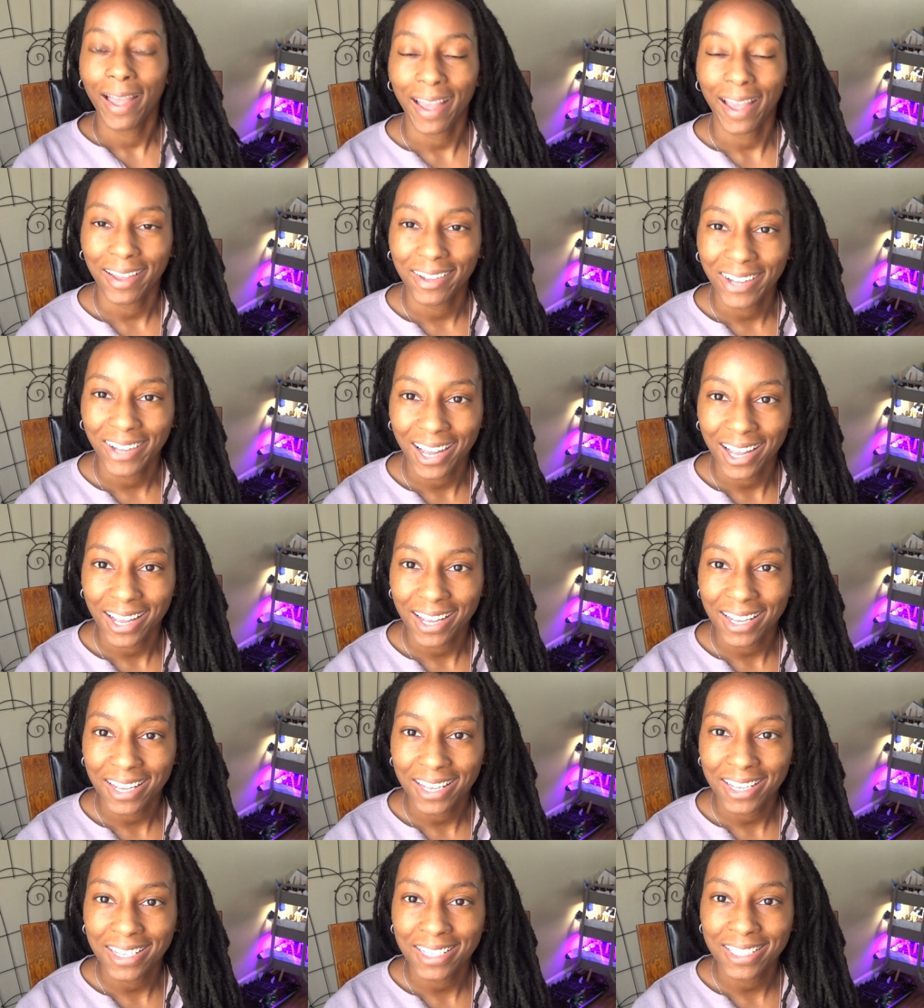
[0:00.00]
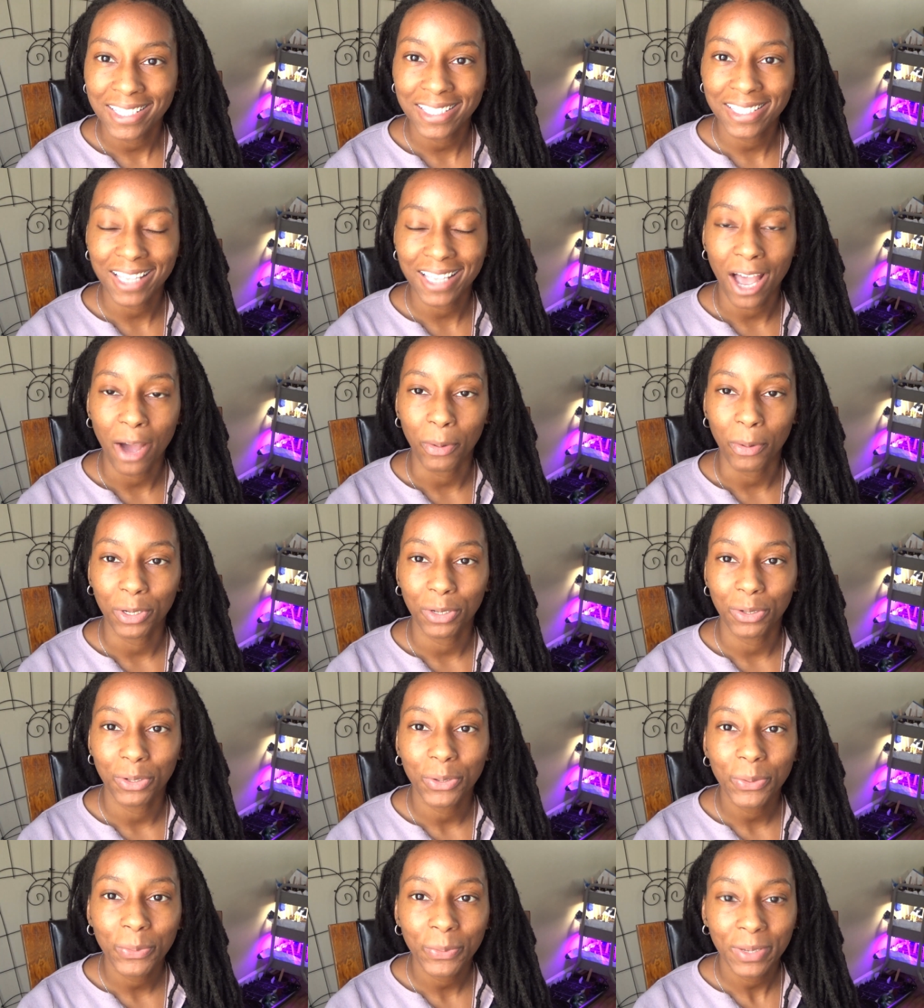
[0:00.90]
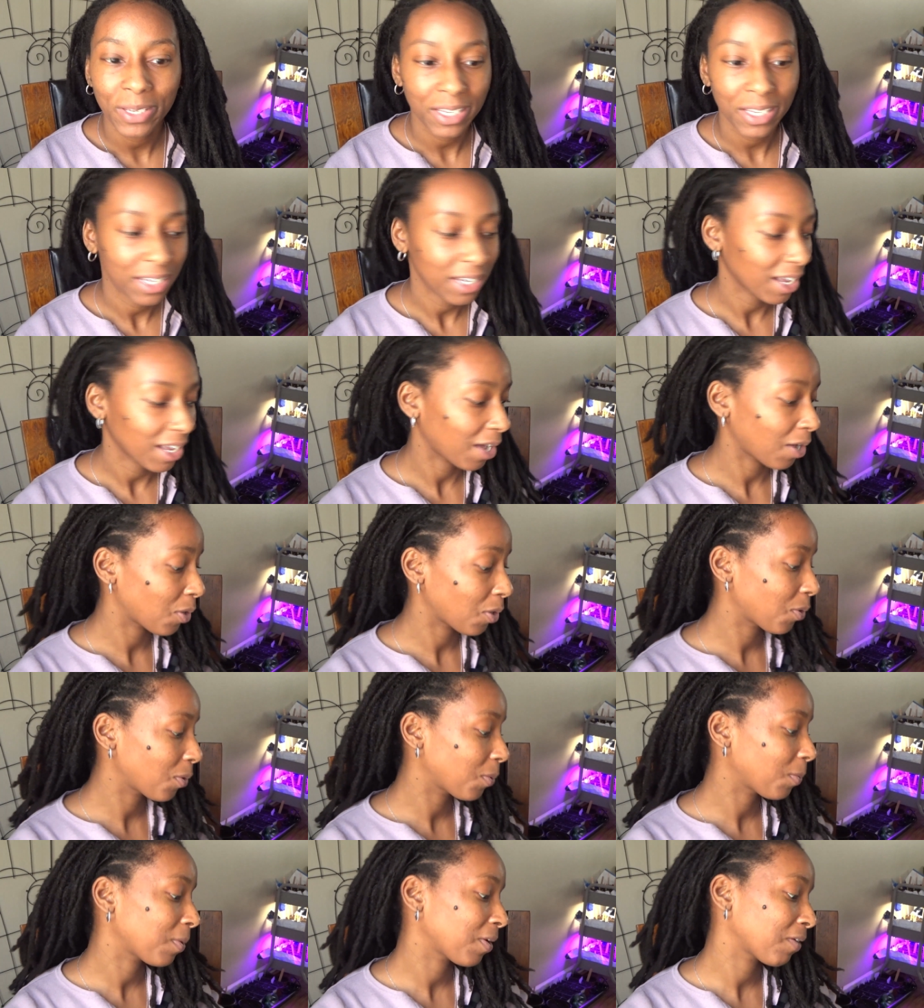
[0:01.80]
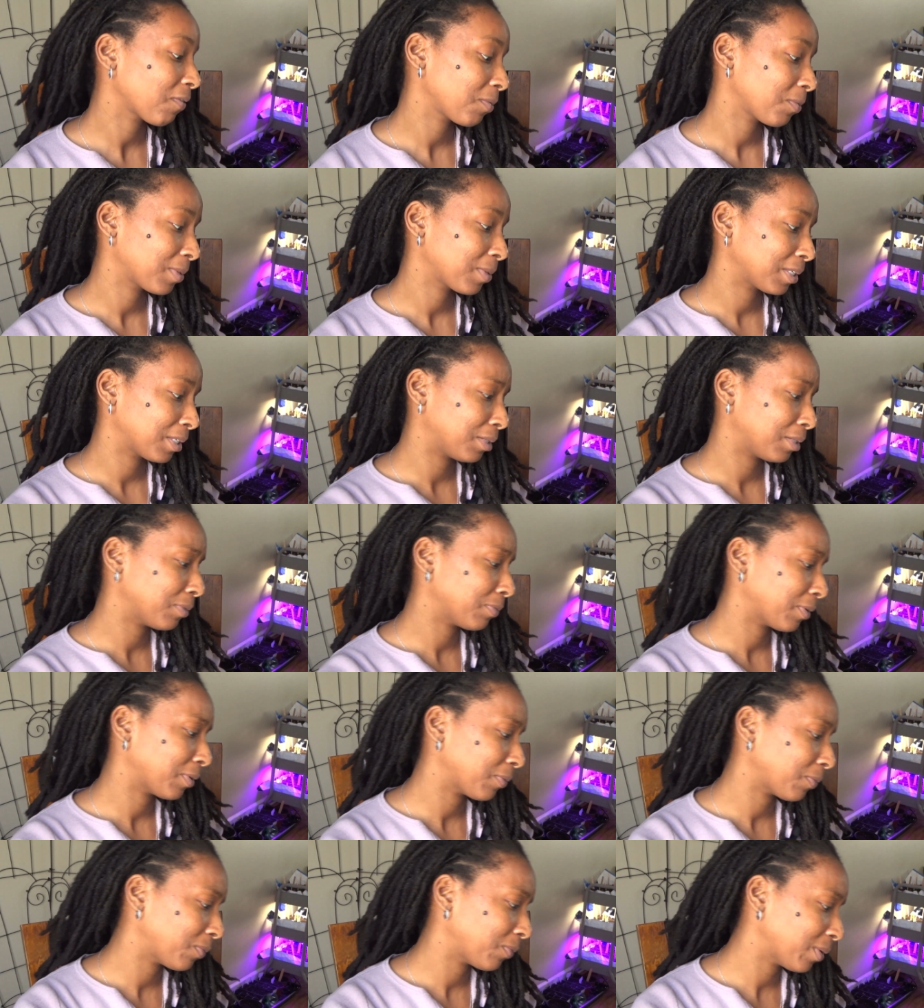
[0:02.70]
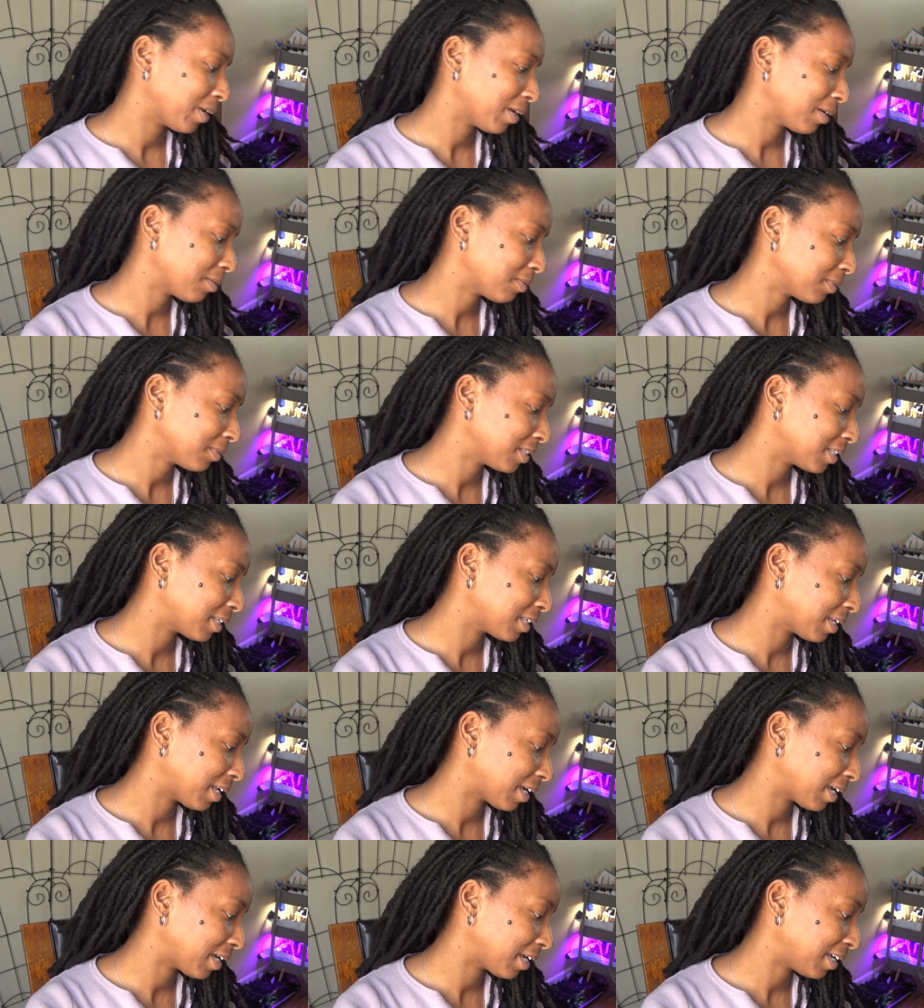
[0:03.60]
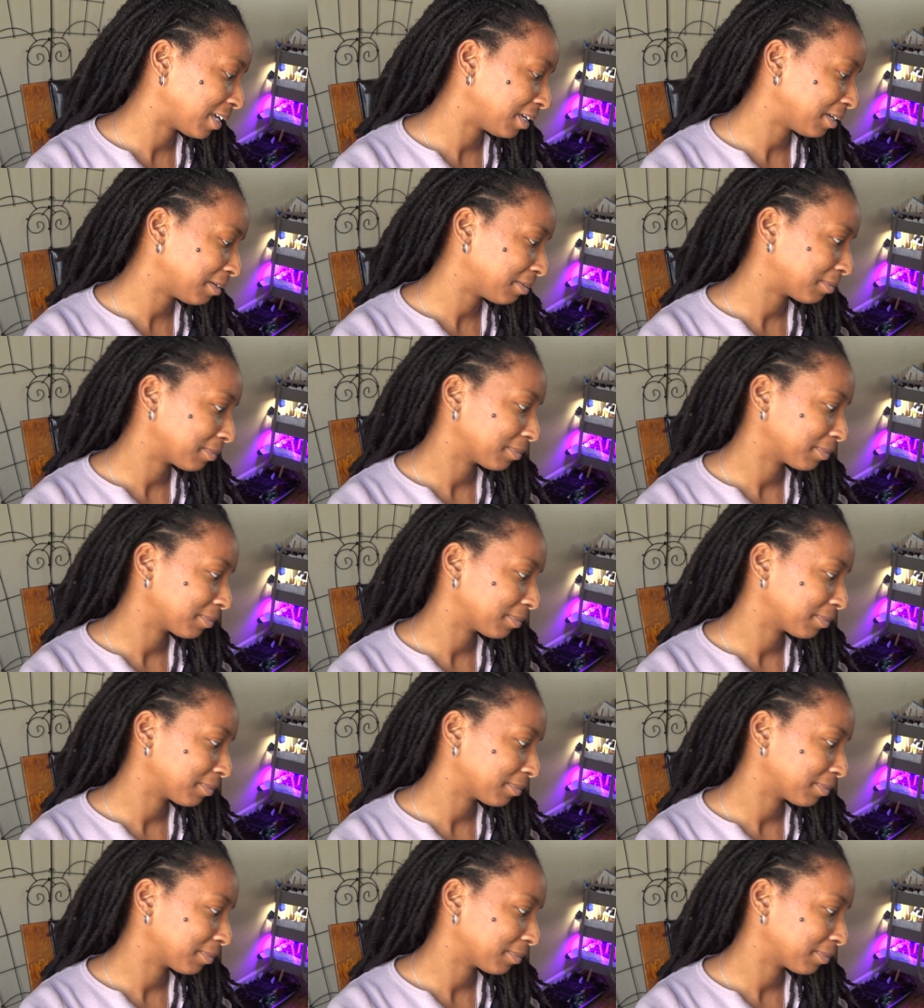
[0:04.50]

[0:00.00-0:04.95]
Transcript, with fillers: Hi guys, how are you doing? I hope everyone's doing well today.